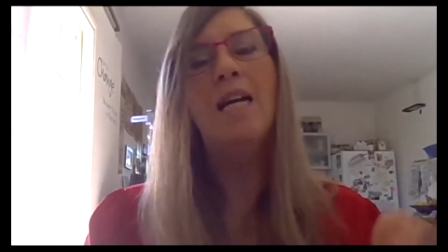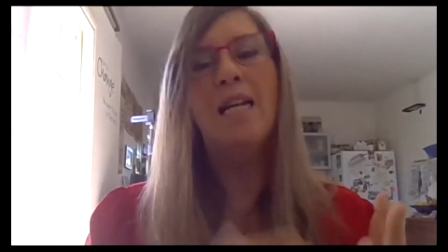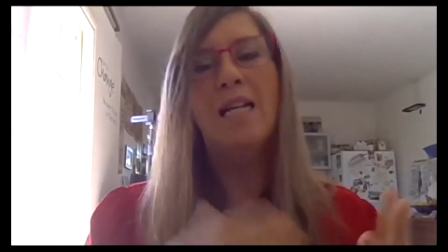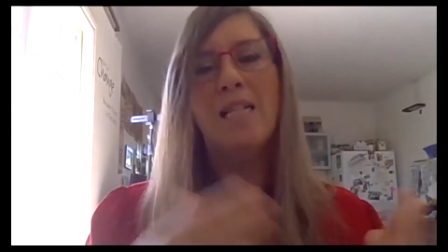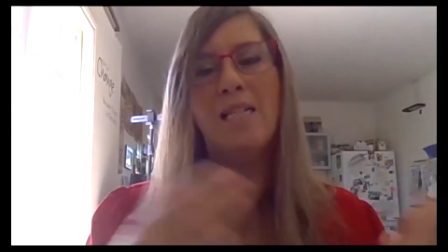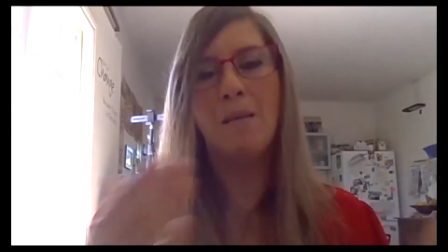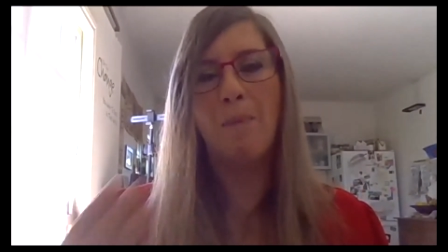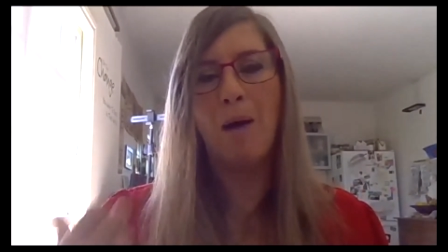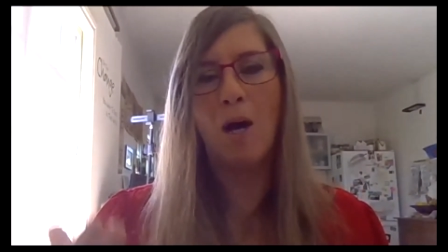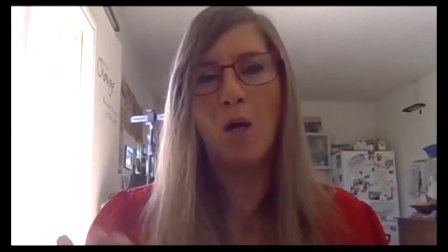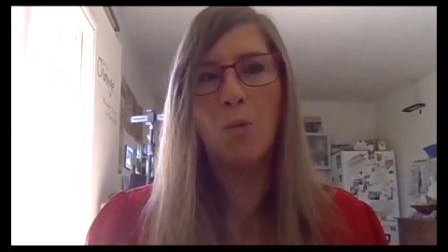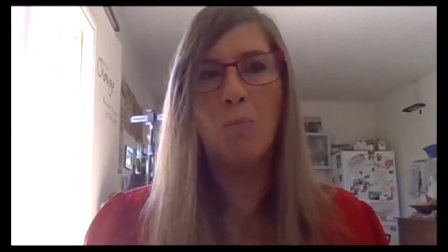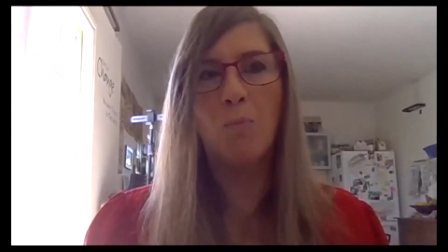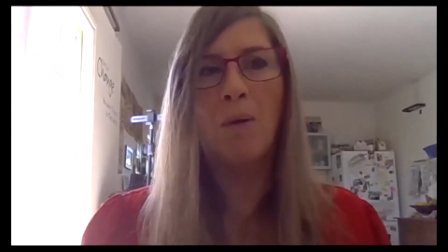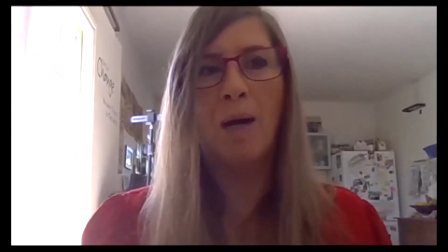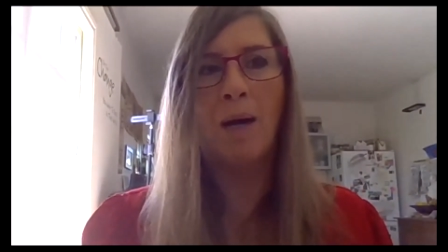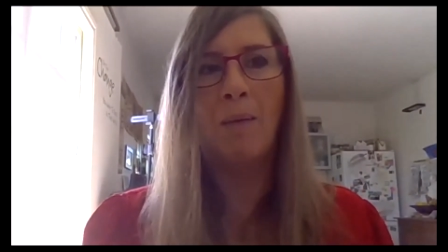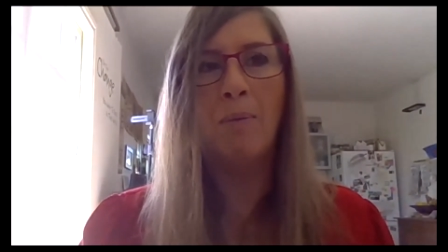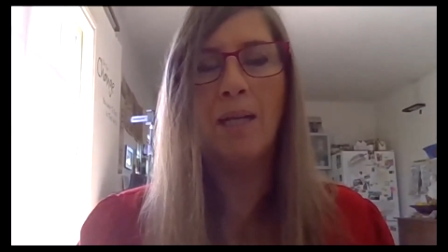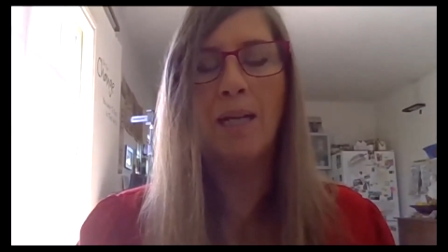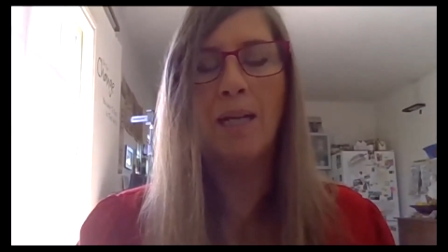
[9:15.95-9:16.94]
It's about
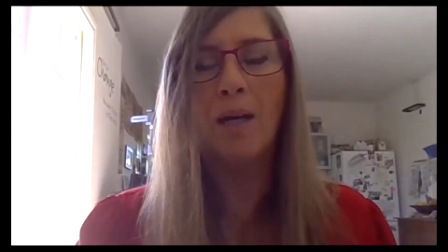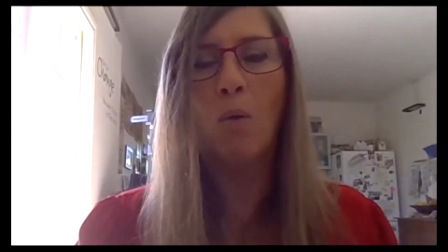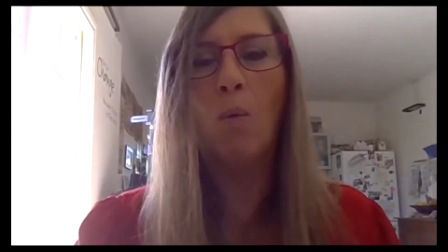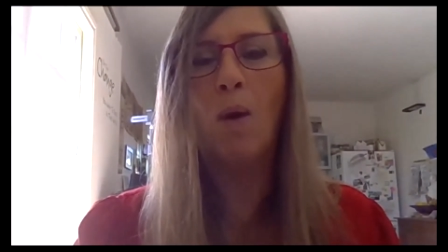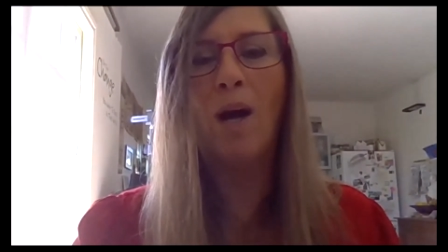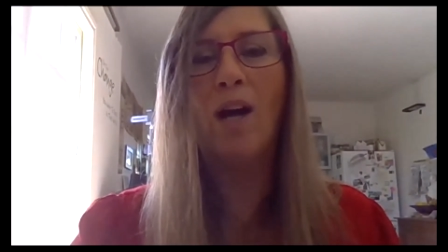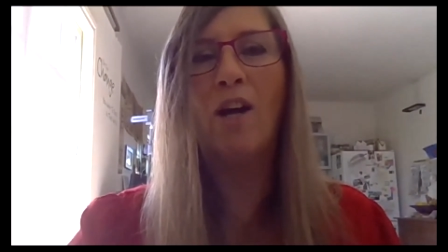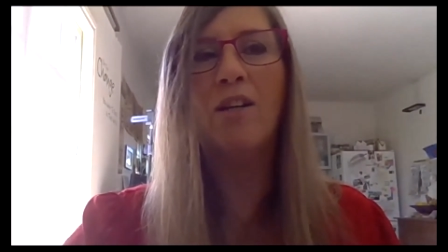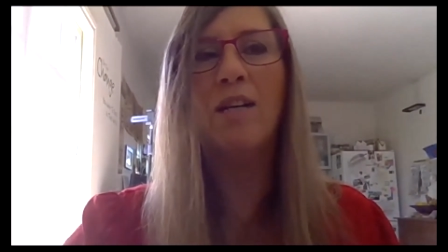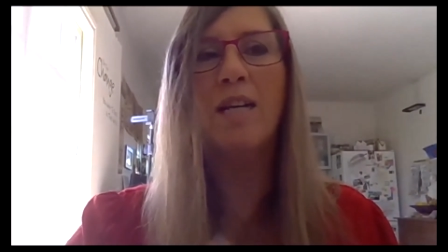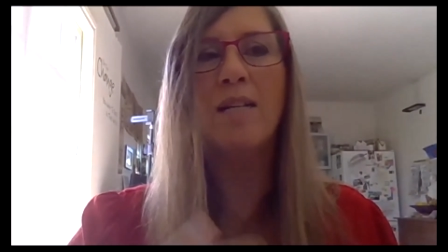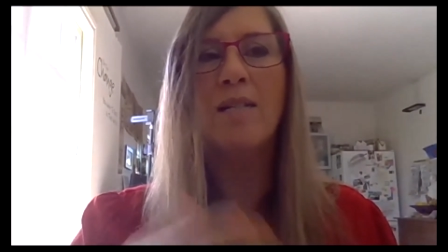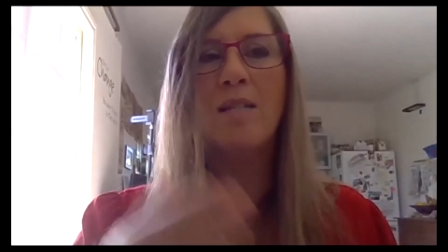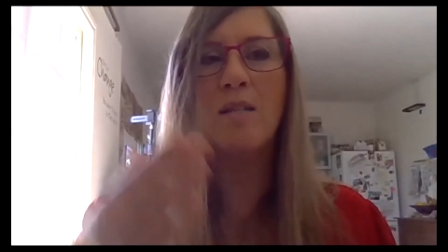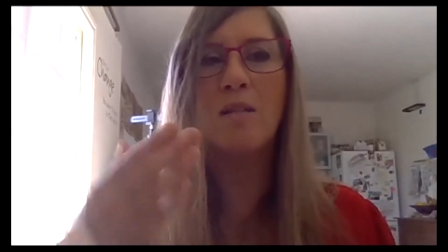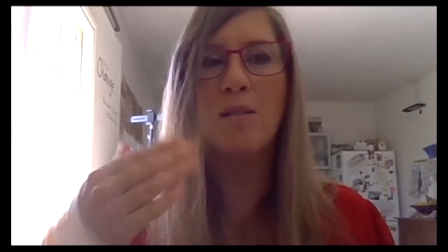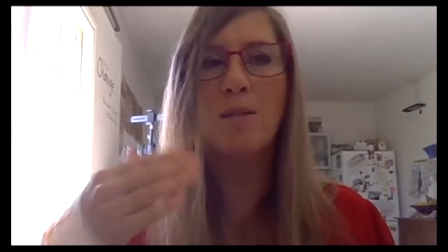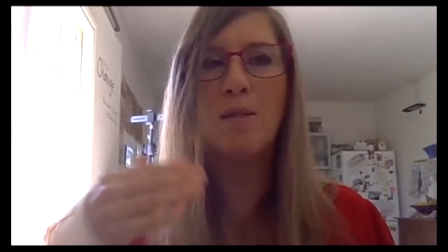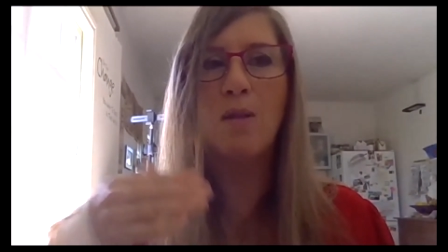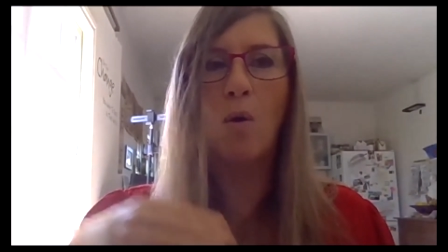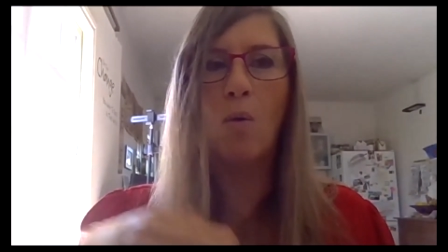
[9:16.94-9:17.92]
public awareness.
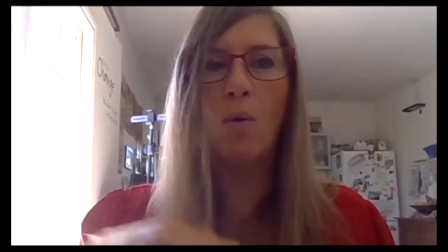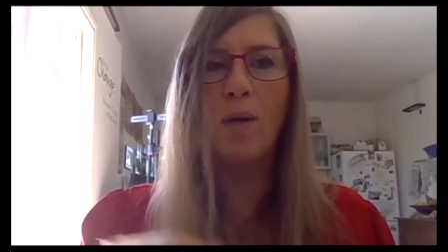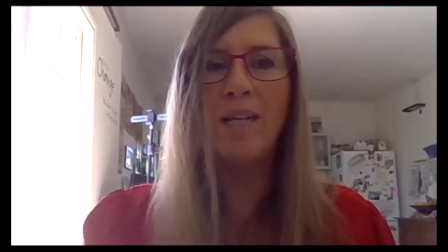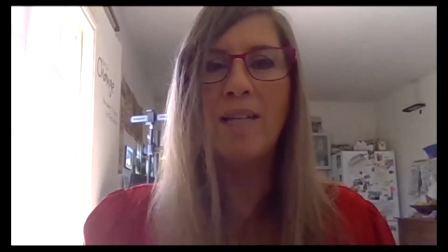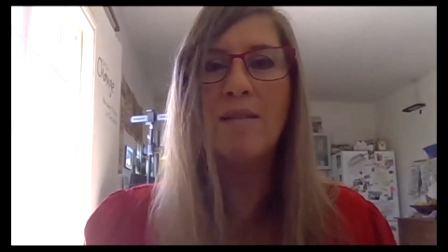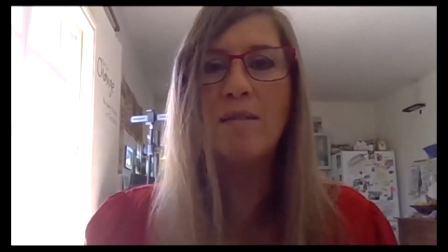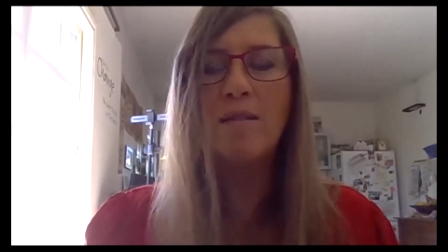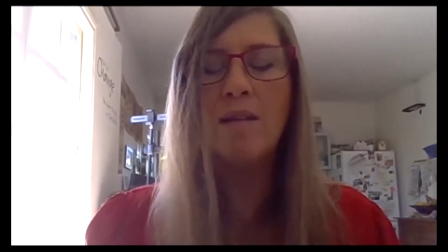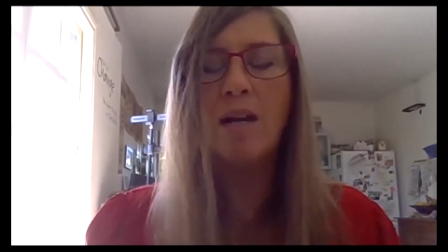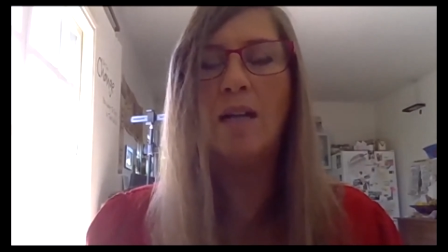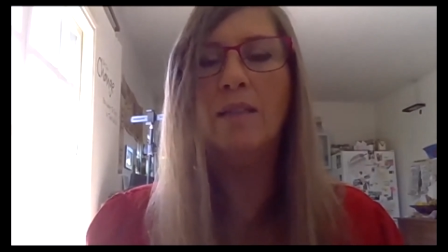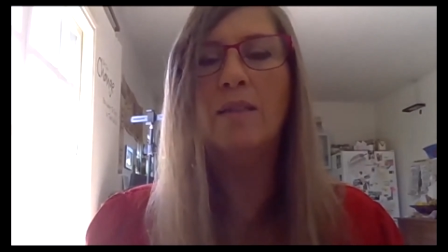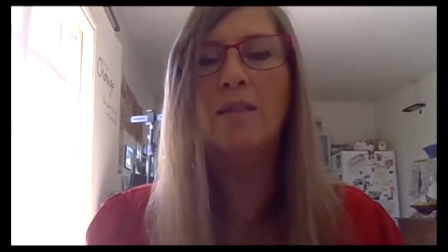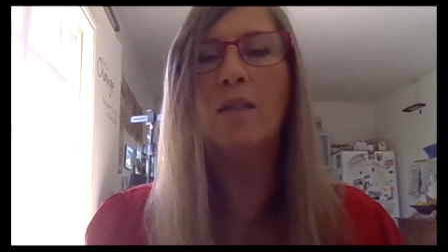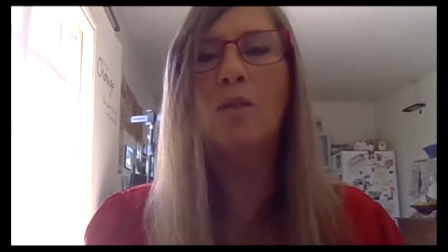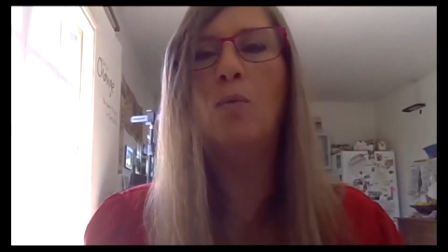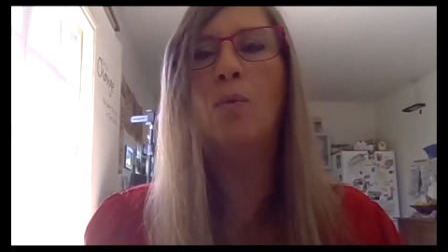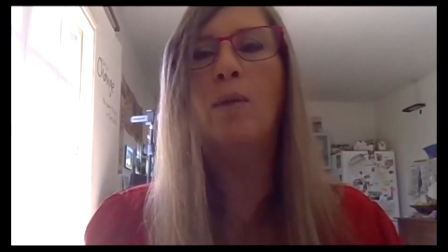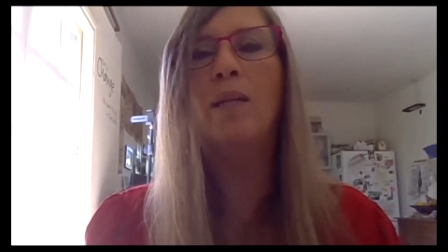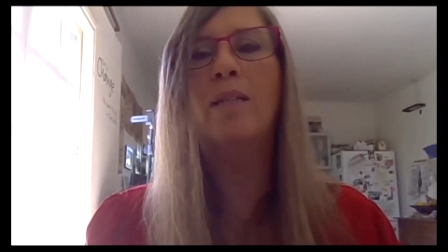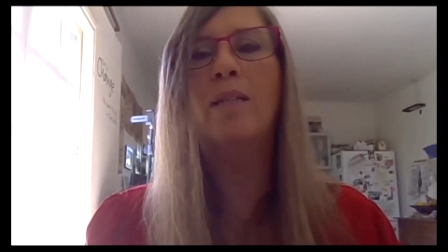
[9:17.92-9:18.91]
So it
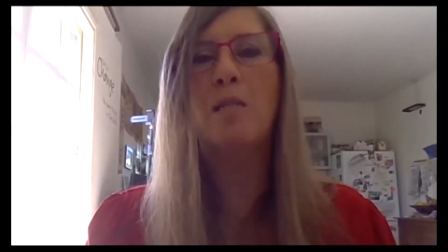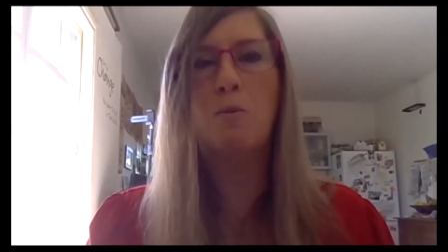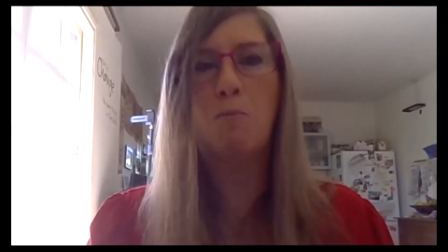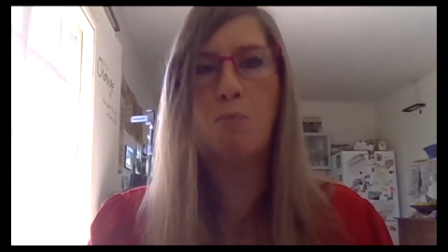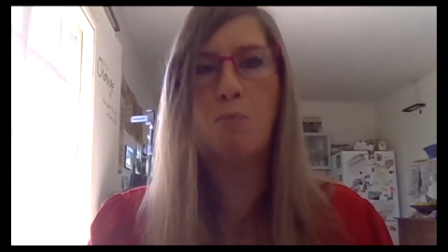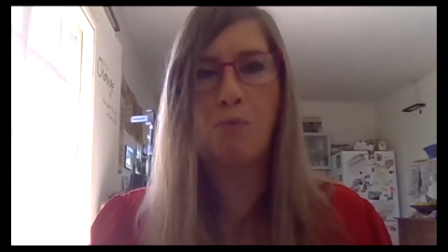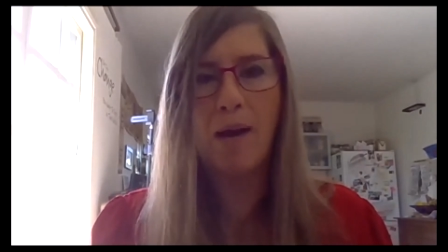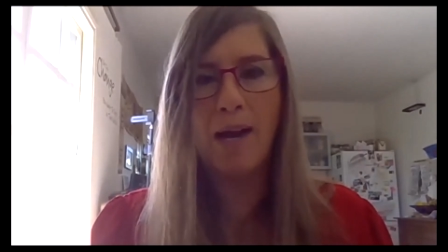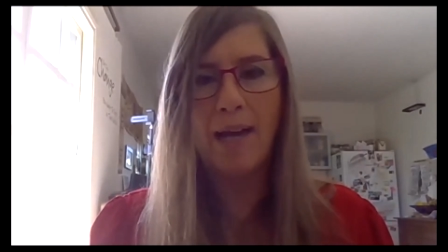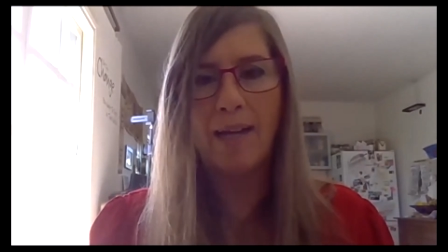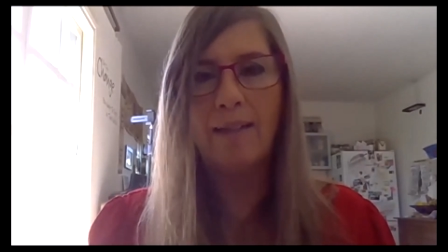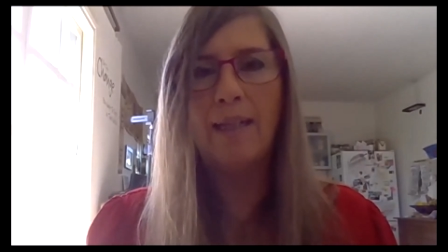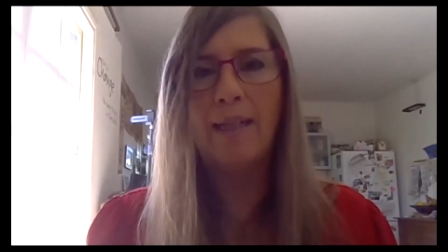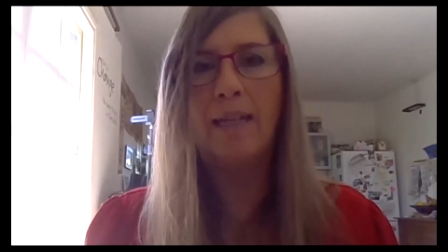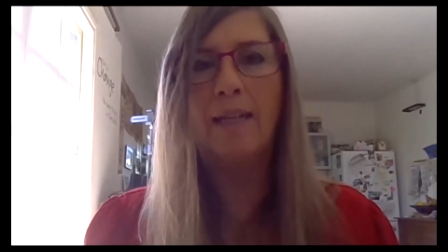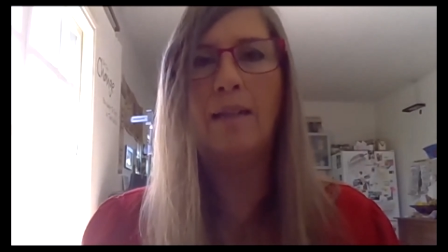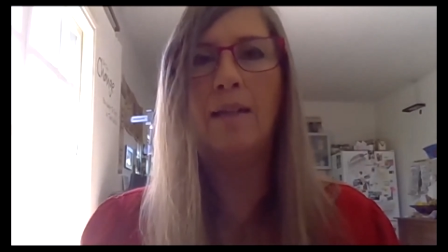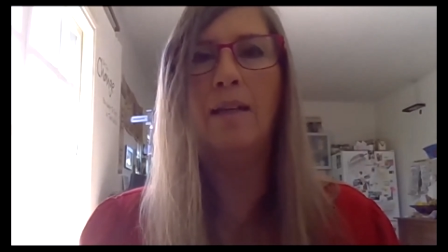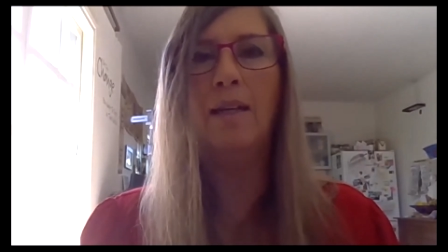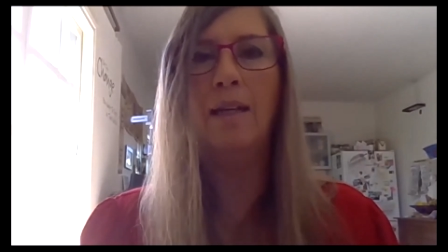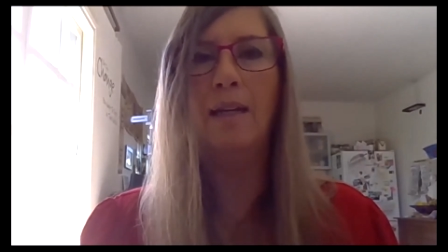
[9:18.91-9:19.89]
started with spreading